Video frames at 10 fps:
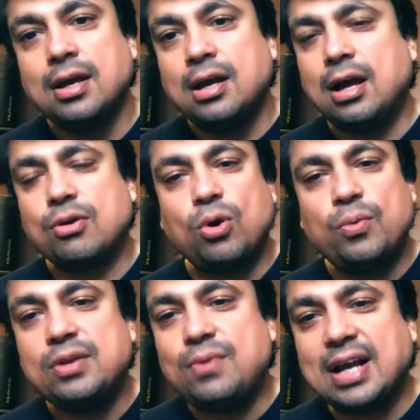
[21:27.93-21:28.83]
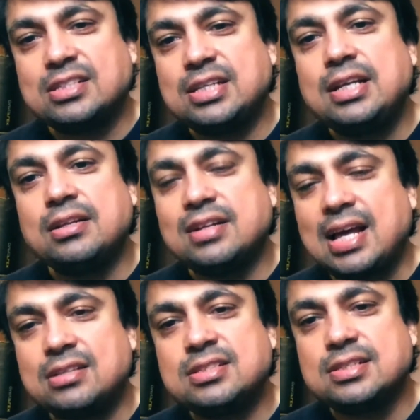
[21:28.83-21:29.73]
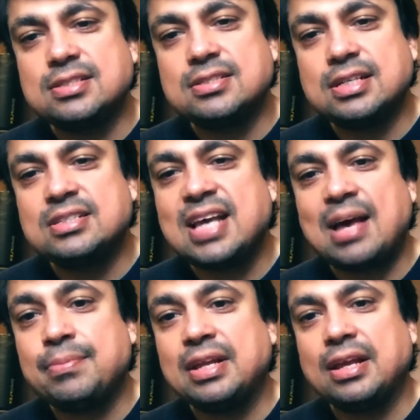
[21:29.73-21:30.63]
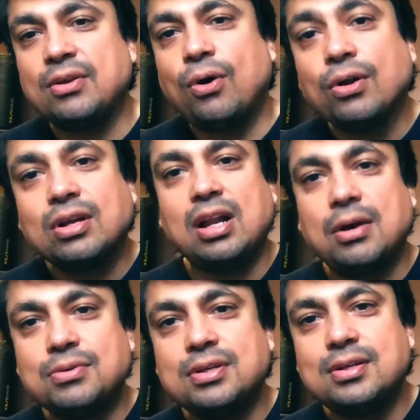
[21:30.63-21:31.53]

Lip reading: COVID vaccine analysis is happening on cloud.